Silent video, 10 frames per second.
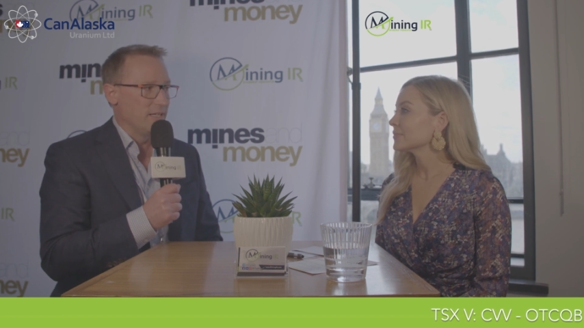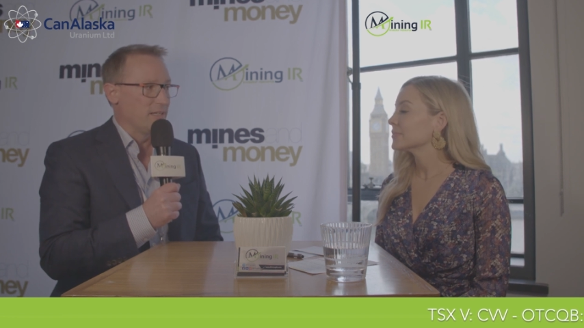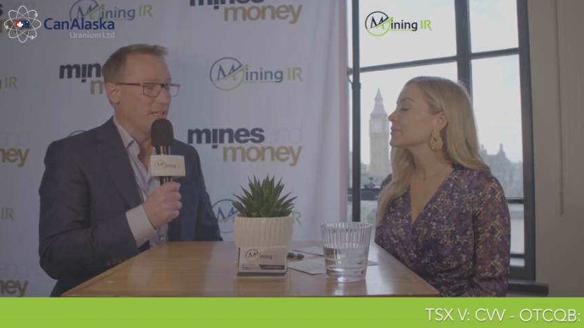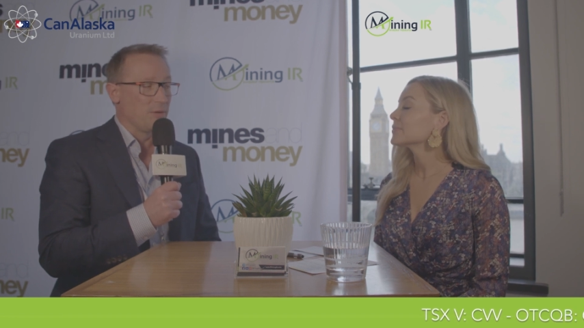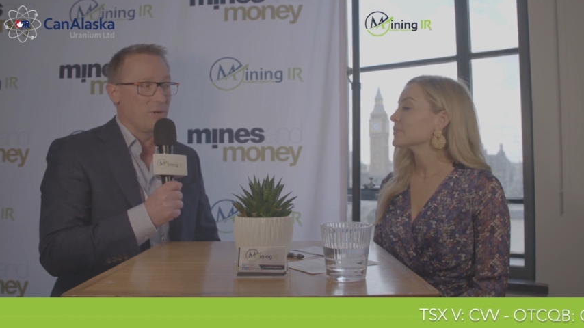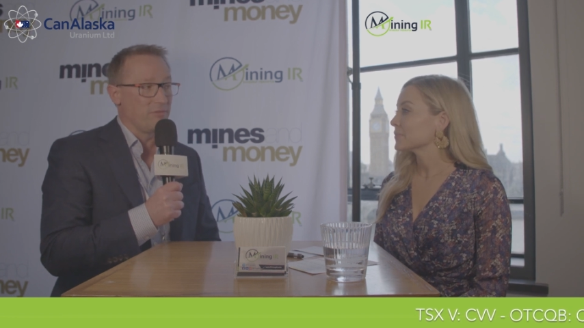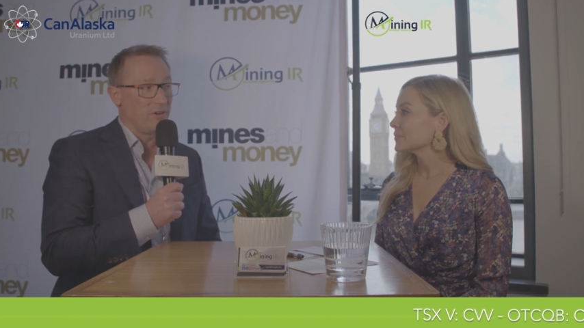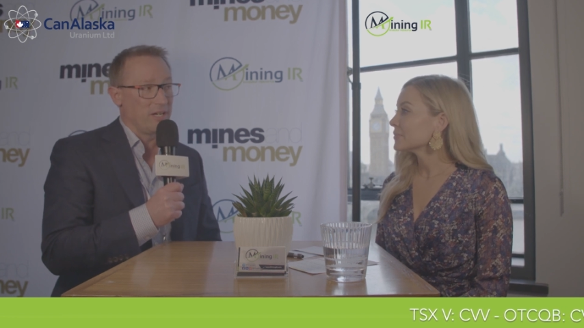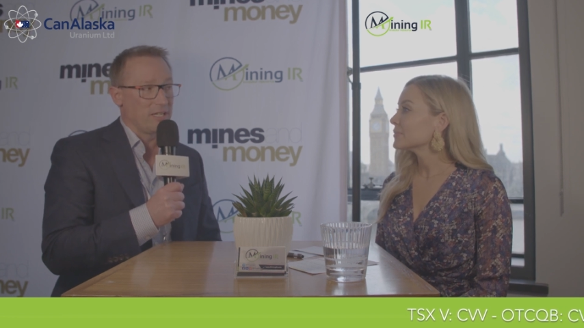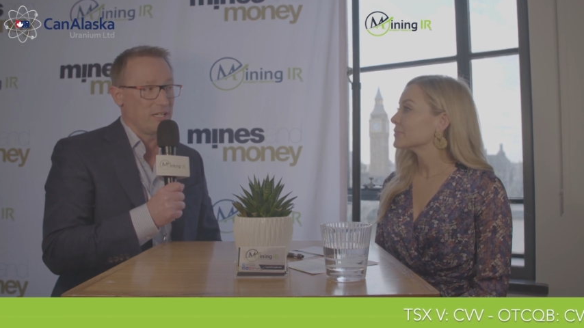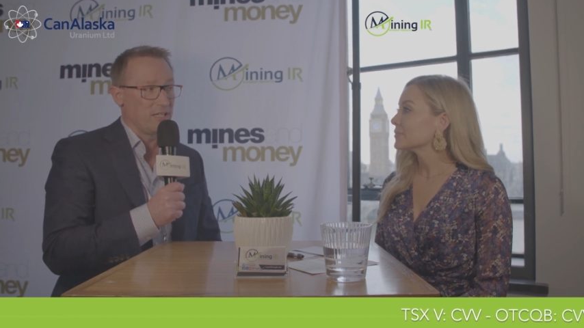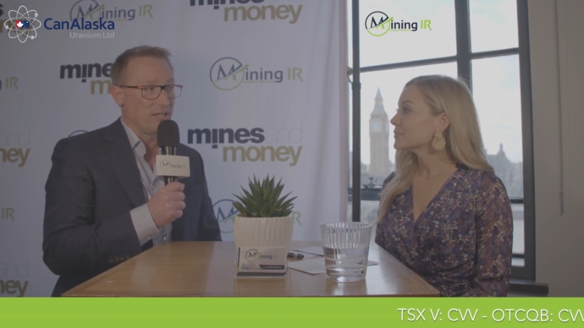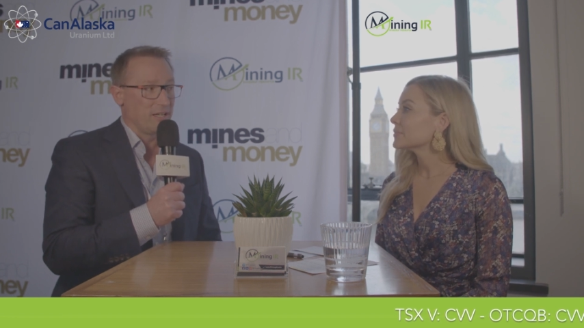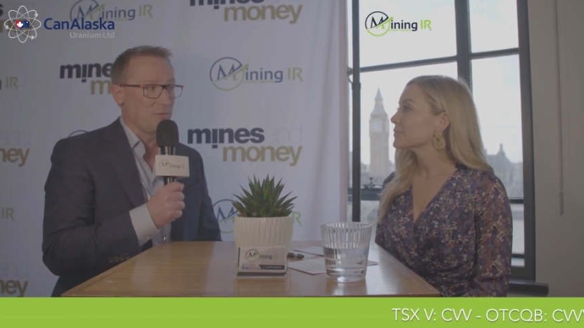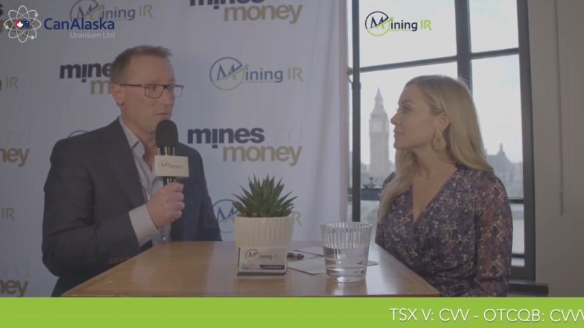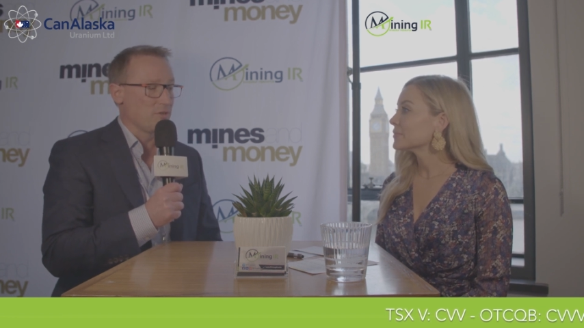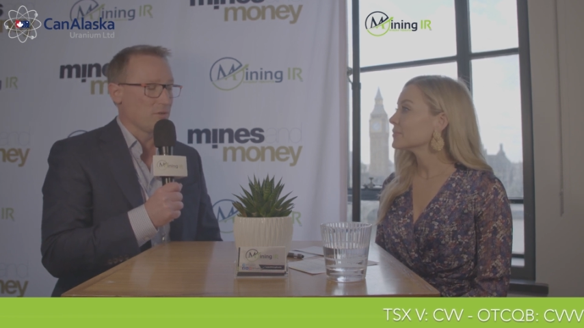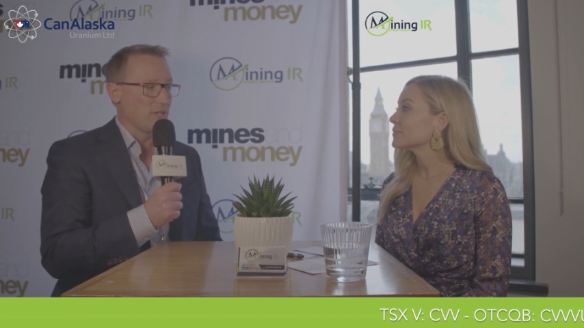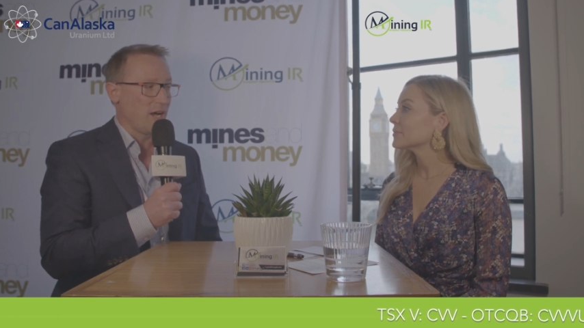Speaker 1: like you might find at Key Lake. We drilled